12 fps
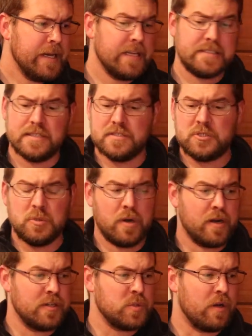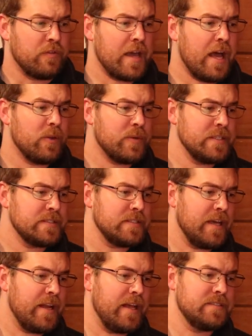It says it's 212
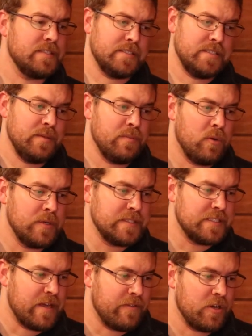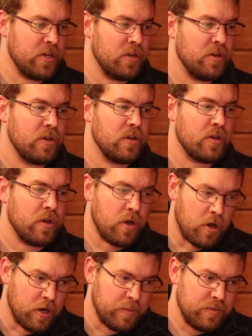calories and has 16.7
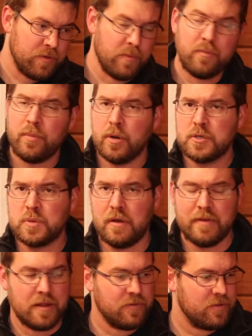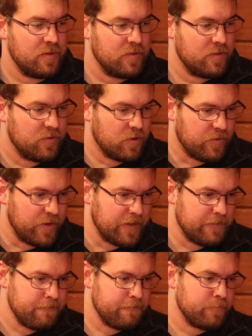carbs per 12 ounce serving.
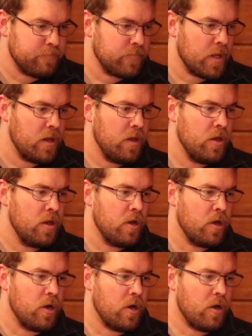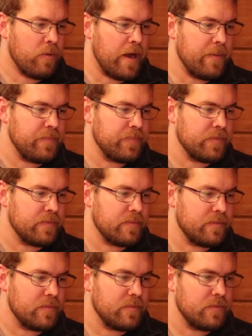All right,
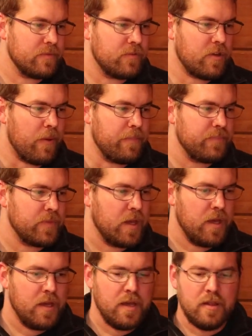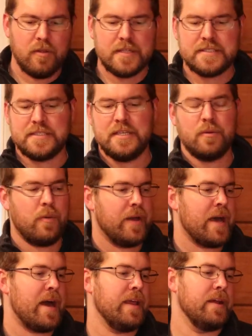so let's see what we
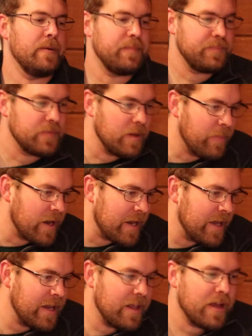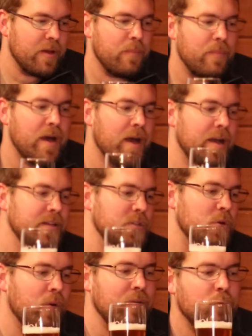got here. I'm going to get a pine to
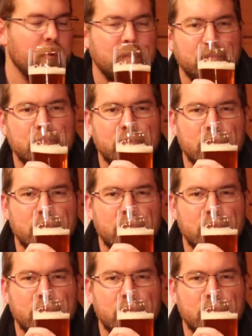grapefruit.